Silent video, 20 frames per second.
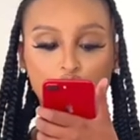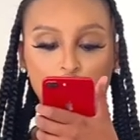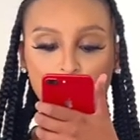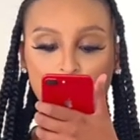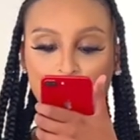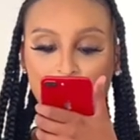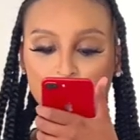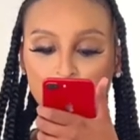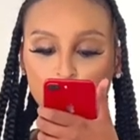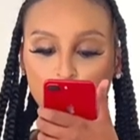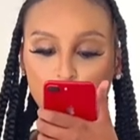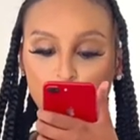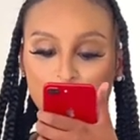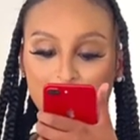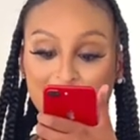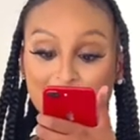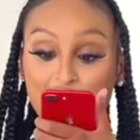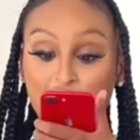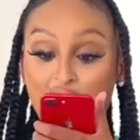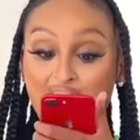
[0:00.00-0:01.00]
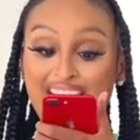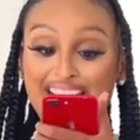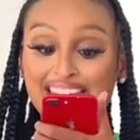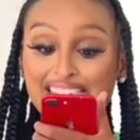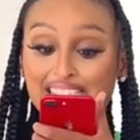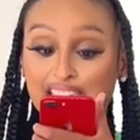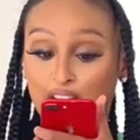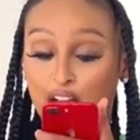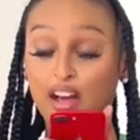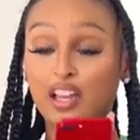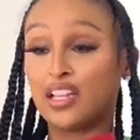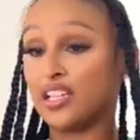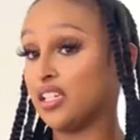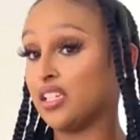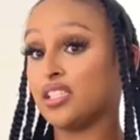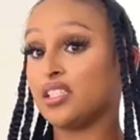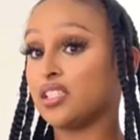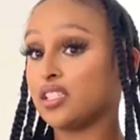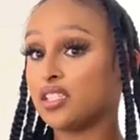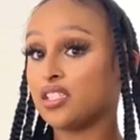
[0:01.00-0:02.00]
dress was nine
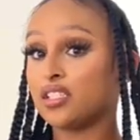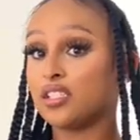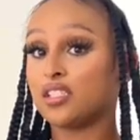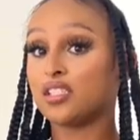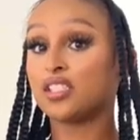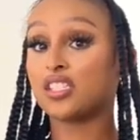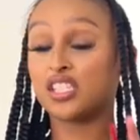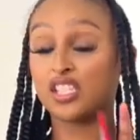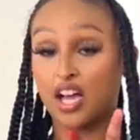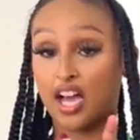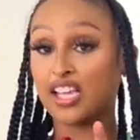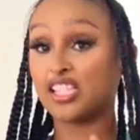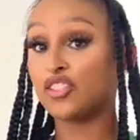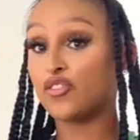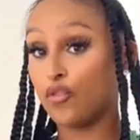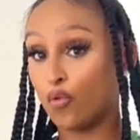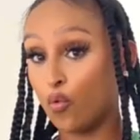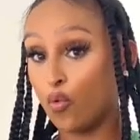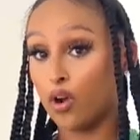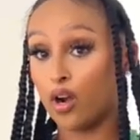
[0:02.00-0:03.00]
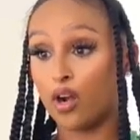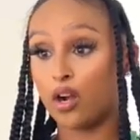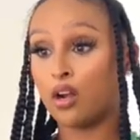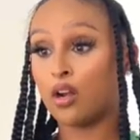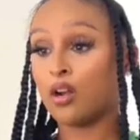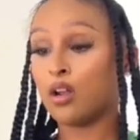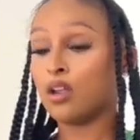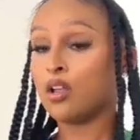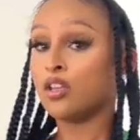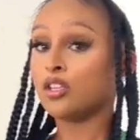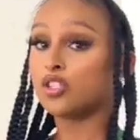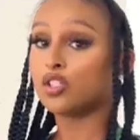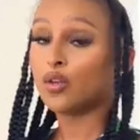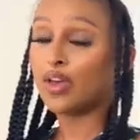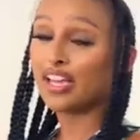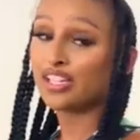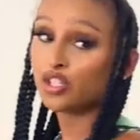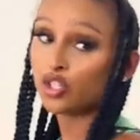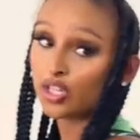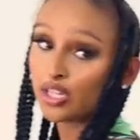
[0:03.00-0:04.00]
dollars, size four. So
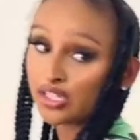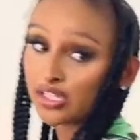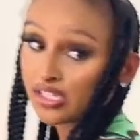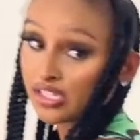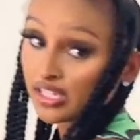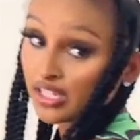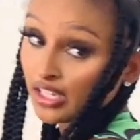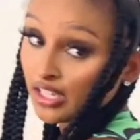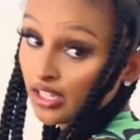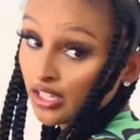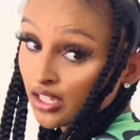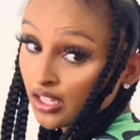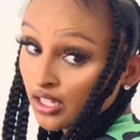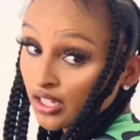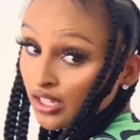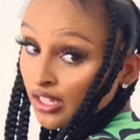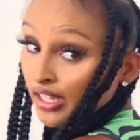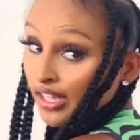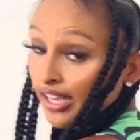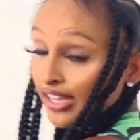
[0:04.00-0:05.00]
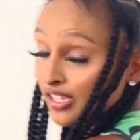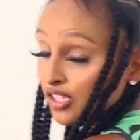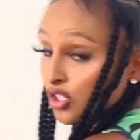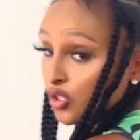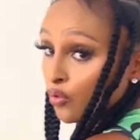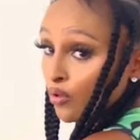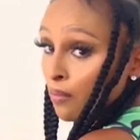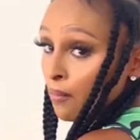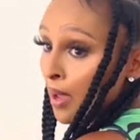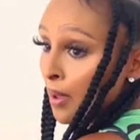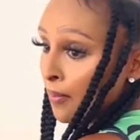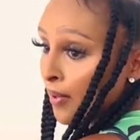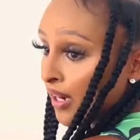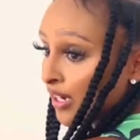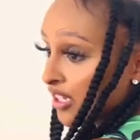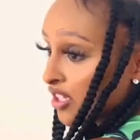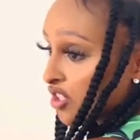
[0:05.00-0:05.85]
as you can see, it's doing my body